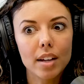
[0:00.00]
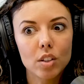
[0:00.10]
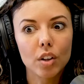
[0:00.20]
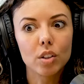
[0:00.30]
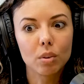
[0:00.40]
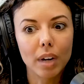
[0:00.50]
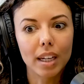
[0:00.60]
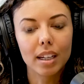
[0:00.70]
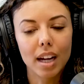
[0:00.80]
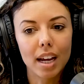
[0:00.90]
I started to
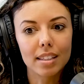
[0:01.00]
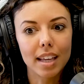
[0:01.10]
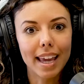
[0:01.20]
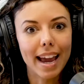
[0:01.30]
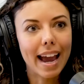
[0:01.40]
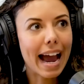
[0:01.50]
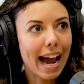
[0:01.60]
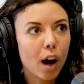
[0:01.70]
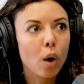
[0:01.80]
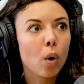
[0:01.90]
recognize
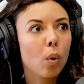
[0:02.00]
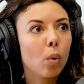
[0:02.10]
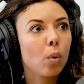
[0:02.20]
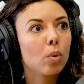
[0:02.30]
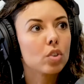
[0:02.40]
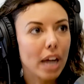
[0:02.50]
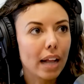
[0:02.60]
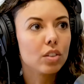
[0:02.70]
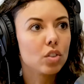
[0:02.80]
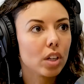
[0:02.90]
how
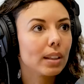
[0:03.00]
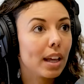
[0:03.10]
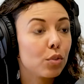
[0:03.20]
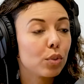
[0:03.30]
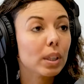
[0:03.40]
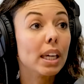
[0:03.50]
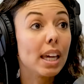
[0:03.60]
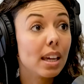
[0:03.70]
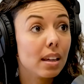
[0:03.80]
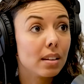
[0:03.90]
challenging life really
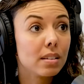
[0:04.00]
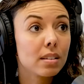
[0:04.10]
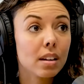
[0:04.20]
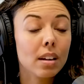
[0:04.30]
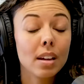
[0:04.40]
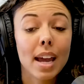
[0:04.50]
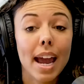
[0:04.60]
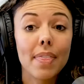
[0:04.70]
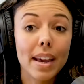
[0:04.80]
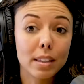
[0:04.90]
is.
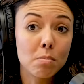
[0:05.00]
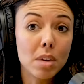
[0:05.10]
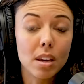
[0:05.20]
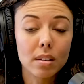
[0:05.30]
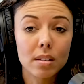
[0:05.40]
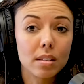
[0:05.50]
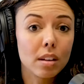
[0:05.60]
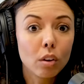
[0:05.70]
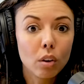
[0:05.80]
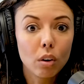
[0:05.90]
And that's me as a
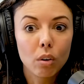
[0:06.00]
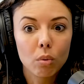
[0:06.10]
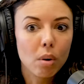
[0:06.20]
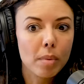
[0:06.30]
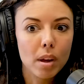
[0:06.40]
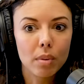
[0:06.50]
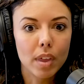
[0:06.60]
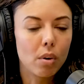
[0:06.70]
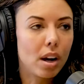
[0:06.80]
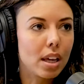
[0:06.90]
single woman
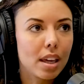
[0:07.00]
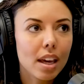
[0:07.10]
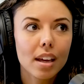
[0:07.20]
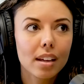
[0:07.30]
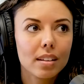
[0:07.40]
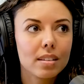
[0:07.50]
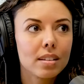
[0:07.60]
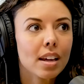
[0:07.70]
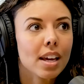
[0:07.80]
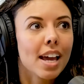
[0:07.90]
without any
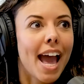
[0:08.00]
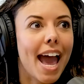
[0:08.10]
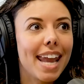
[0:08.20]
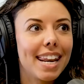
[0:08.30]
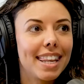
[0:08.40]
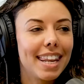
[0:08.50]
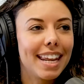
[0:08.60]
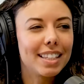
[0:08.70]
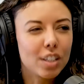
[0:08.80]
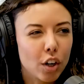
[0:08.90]
kids. And
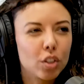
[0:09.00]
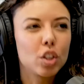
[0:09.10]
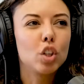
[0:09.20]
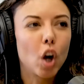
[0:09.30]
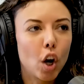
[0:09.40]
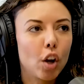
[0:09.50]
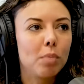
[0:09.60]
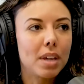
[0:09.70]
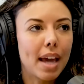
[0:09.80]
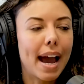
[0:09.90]
it started to dawn
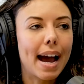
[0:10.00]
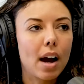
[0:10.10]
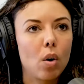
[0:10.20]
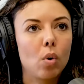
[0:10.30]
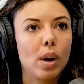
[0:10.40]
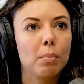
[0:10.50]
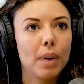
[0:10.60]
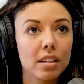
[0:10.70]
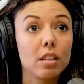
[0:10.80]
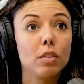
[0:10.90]
on me how
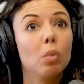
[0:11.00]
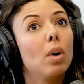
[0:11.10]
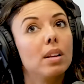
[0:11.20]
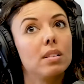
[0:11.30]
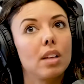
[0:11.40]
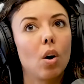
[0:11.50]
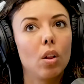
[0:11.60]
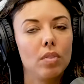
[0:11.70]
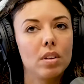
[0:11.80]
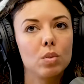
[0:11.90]
impressive it was that
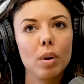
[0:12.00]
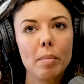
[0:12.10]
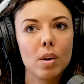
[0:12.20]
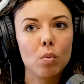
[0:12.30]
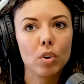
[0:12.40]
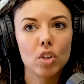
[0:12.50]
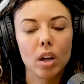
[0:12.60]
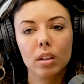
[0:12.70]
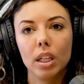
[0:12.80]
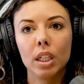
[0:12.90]
all of these women were
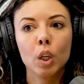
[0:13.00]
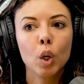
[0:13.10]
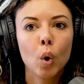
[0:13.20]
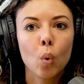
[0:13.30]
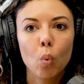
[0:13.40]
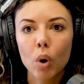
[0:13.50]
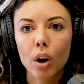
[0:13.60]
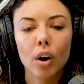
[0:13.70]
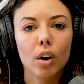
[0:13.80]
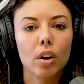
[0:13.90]
juggling
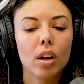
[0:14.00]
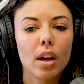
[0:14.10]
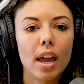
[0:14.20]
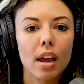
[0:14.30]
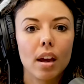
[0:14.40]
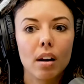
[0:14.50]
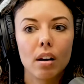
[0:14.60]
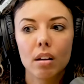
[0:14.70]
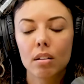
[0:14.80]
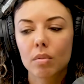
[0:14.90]
work
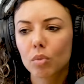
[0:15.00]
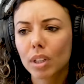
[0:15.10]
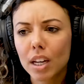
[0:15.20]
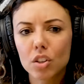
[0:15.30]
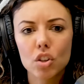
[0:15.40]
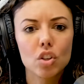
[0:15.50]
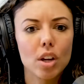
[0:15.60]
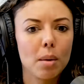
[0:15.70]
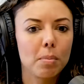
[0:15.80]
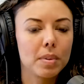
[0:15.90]
and
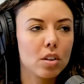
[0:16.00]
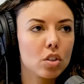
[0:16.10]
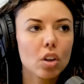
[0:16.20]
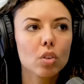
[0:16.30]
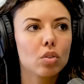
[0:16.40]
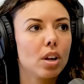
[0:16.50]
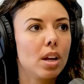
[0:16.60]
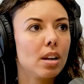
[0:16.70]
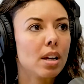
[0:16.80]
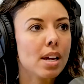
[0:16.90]
relationships and
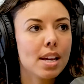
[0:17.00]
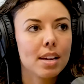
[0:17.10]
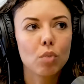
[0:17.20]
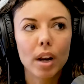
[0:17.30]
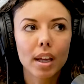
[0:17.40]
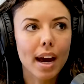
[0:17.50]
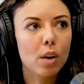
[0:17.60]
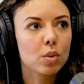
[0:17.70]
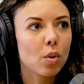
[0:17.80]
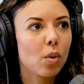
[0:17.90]
children, running a
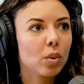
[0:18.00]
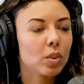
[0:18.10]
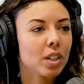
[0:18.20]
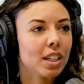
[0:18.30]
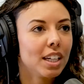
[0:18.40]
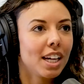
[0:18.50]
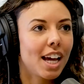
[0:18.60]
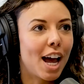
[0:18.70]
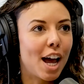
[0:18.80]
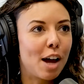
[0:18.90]
household.
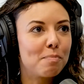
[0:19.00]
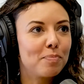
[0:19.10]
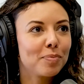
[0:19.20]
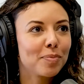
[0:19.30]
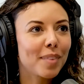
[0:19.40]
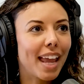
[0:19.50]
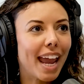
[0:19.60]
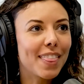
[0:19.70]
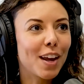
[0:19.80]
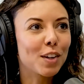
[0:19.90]
Mm-hmm.
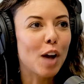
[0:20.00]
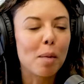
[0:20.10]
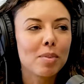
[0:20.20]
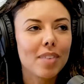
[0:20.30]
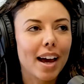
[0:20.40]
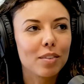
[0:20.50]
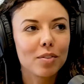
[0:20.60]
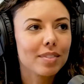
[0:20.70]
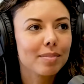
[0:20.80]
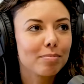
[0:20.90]
And then on top of that,
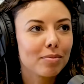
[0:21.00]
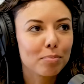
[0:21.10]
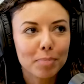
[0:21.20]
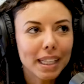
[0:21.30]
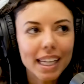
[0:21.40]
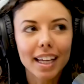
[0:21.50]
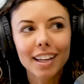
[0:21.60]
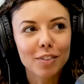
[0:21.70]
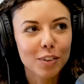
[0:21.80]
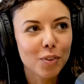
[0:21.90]

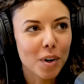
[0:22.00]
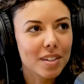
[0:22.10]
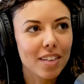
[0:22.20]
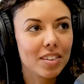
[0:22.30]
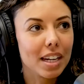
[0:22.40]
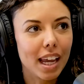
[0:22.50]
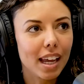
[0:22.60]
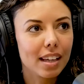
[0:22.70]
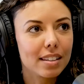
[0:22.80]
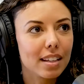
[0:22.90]
bleeding for 4 to 7
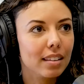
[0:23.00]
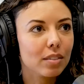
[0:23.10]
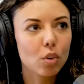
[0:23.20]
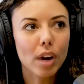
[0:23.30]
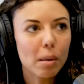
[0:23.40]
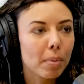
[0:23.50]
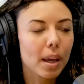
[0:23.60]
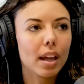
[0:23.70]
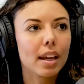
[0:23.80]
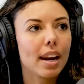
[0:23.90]
days and
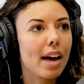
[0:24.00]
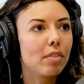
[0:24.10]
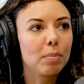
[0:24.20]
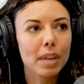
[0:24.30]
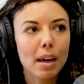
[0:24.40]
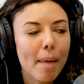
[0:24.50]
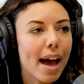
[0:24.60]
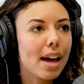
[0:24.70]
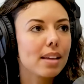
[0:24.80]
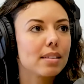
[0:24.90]
cramping and having
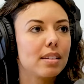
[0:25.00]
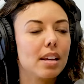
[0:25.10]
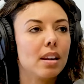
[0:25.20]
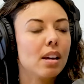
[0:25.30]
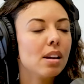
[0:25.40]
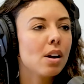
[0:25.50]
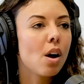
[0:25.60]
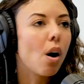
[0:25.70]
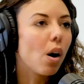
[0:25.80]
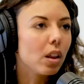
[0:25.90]
PMS and
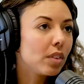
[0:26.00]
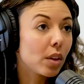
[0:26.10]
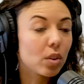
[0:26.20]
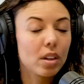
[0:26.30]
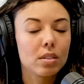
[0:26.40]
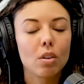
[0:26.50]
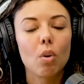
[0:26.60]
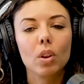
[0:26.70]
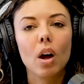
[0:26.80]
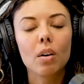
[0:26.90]
all of the other things that
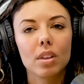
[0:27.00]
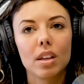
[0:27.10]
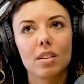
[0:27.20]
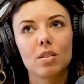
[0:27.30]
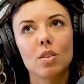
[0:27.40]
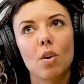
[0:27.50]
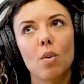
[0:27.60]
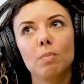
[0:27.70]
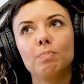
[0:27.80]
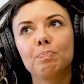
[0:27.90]
go along with it.
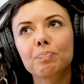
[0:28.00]
So